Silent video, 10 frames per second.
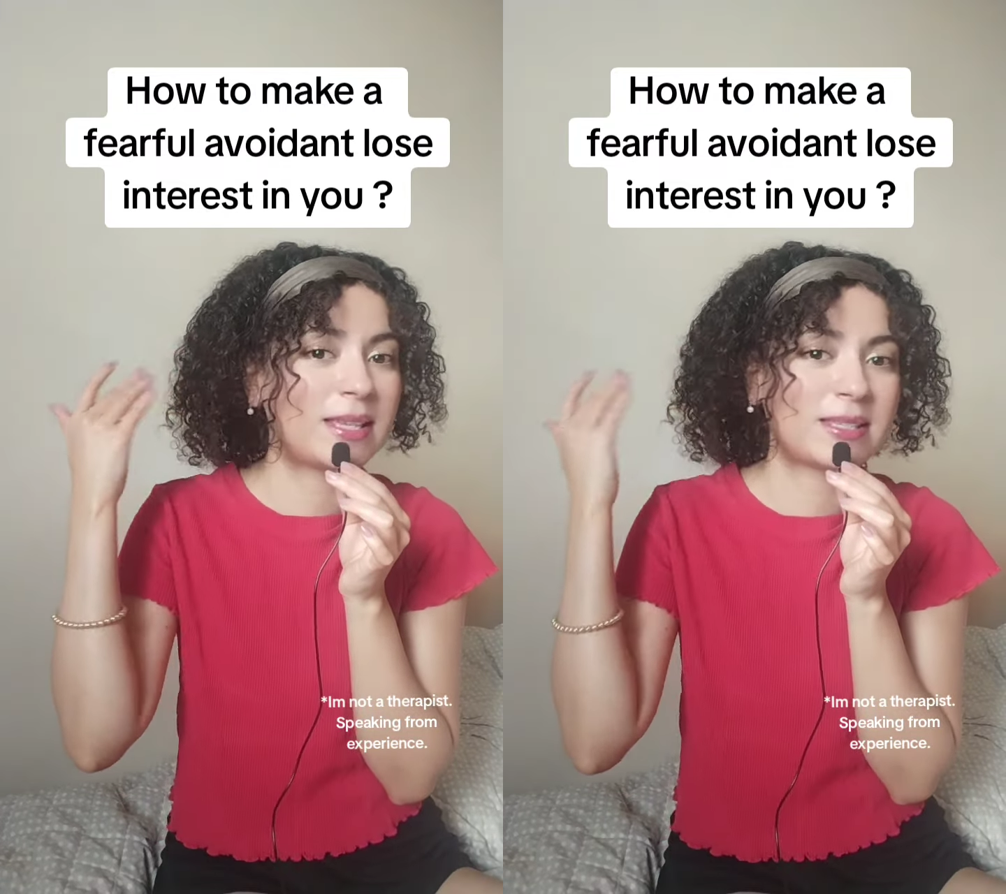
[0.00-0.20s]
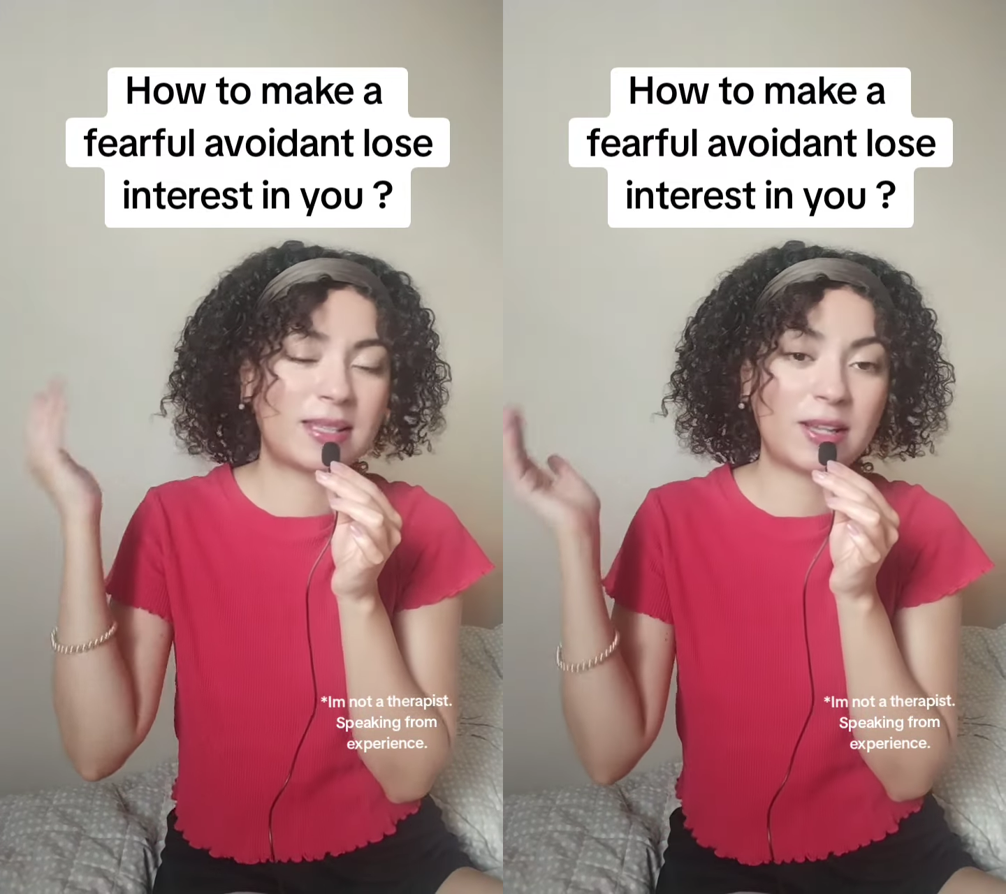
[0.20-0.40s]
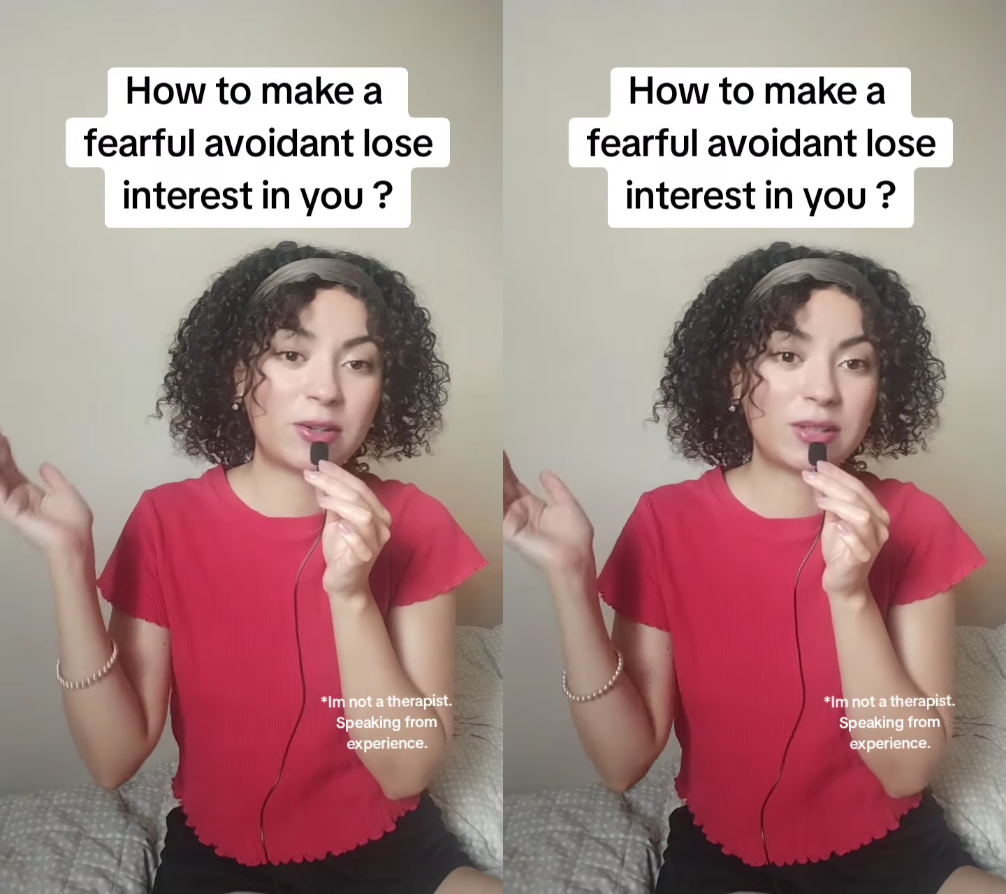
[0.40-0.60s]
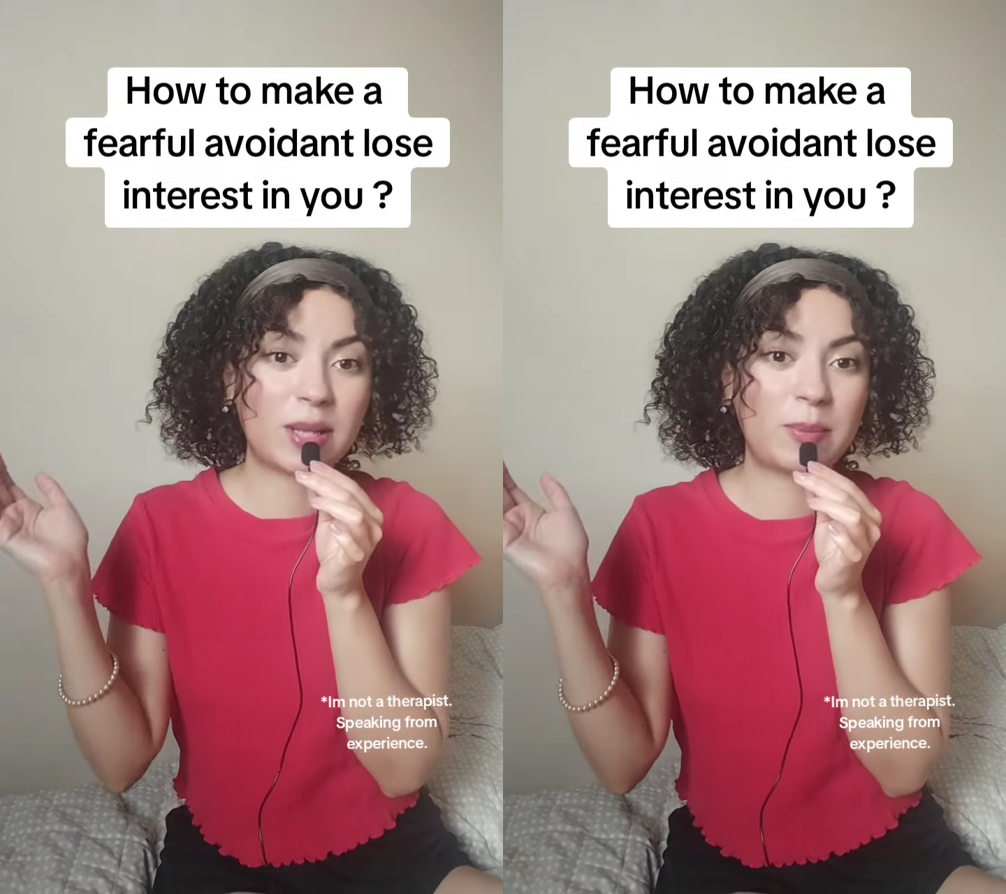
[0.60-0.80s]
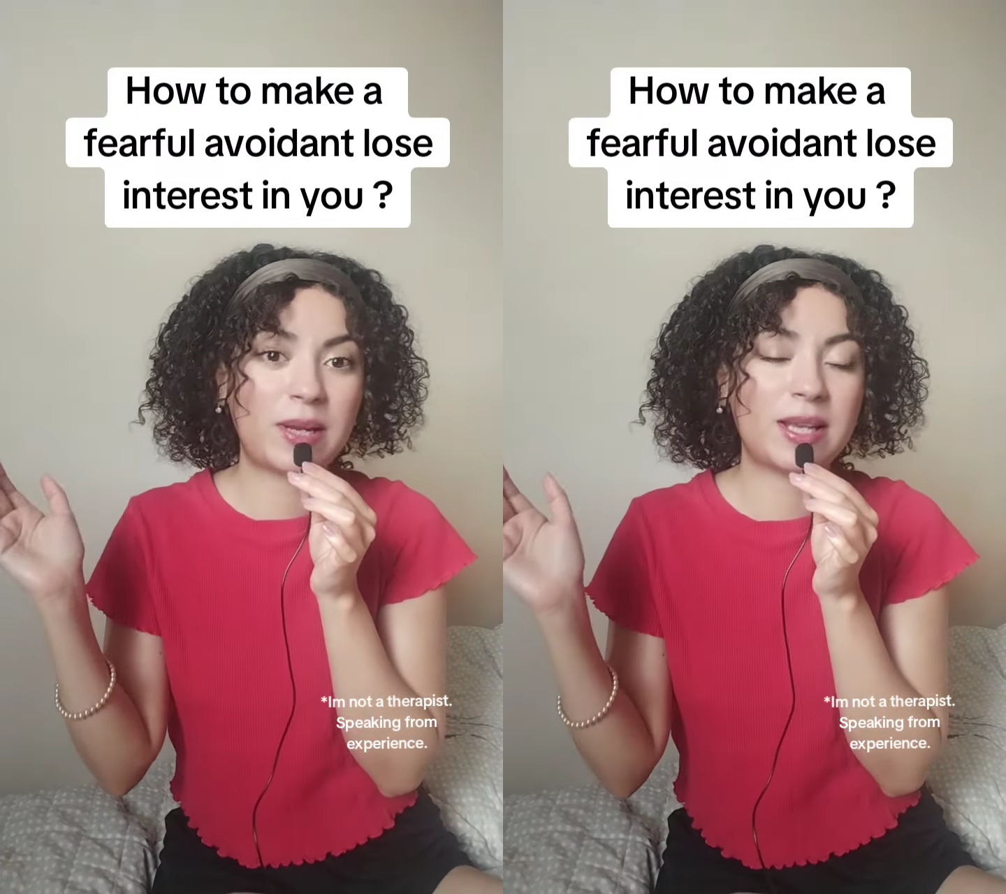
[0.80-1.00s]
has a lot on
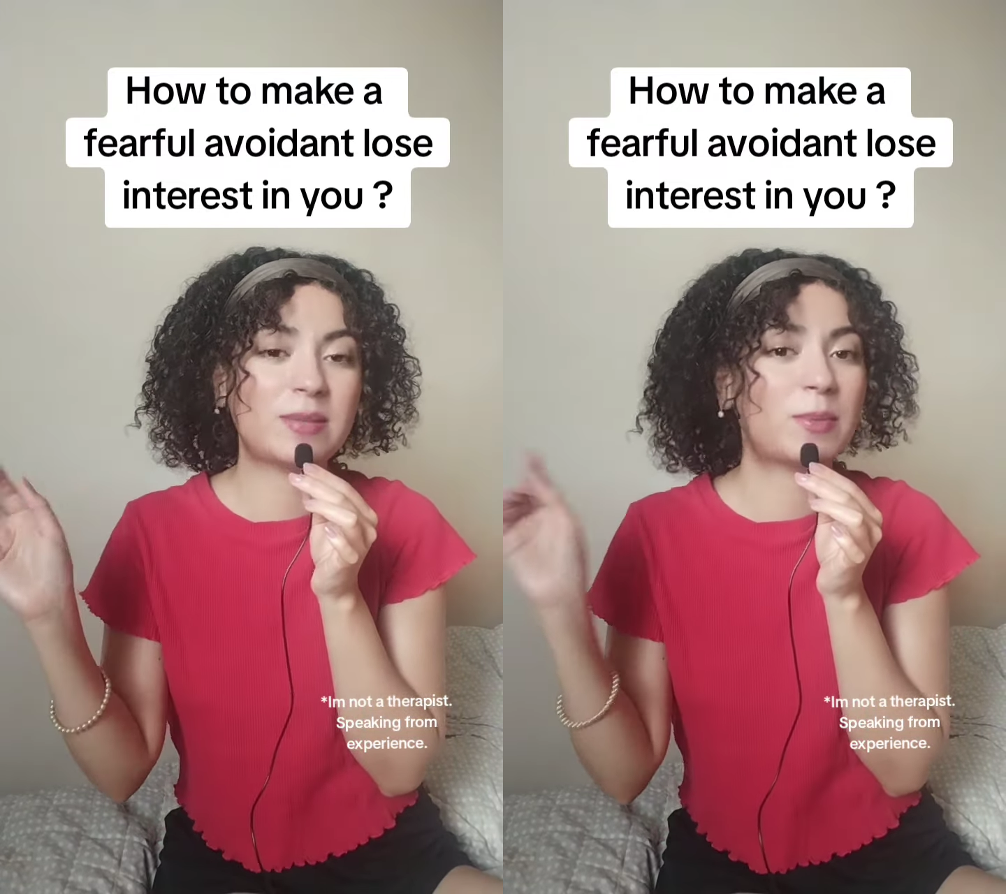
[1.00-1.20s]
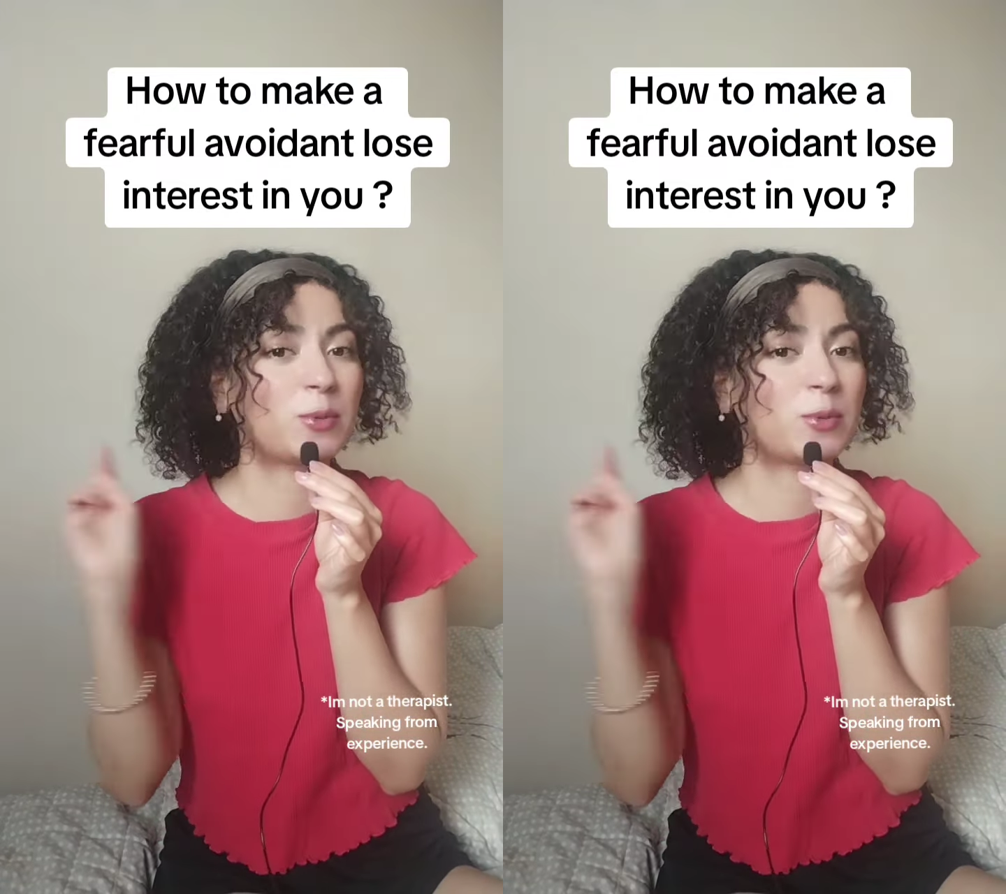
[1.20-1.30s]
their plate,